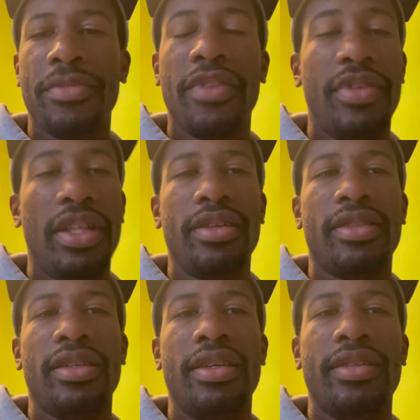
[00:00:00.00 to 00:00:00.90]

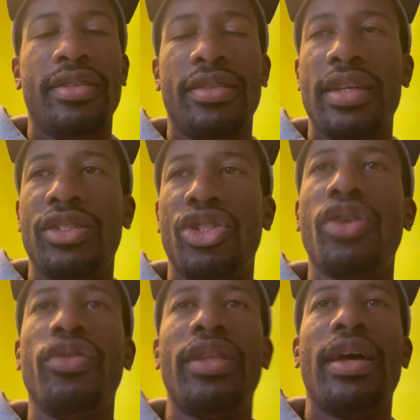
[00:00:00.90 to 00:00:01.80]
Felix has
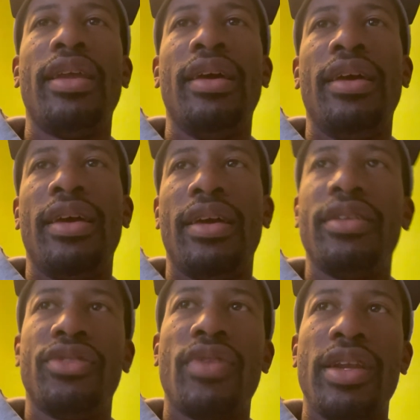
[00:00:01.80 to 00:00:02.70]
shown that and
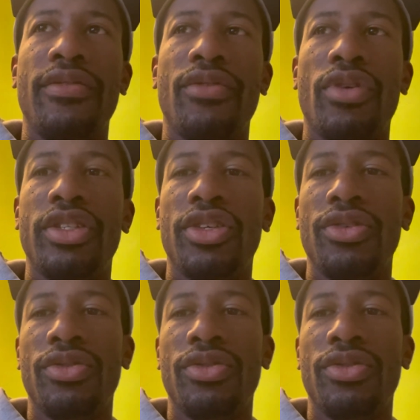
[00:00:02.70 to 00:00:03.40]
is ready for it too.